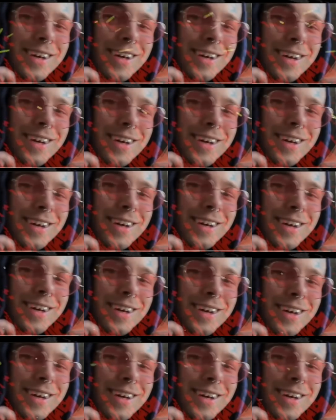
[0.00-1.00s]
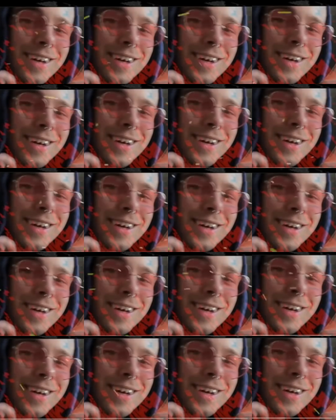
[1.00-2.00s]

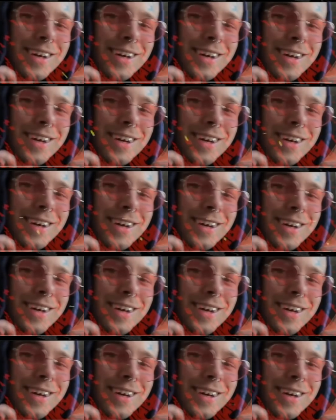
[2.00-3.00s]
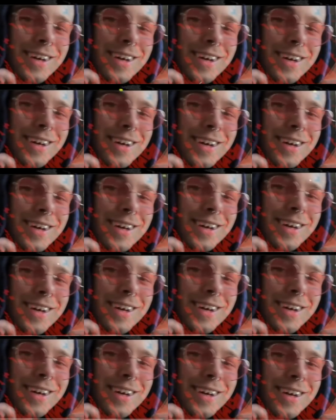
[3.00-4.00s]

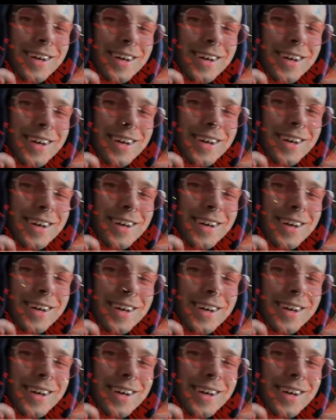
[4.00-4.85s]
This person isn't speaking.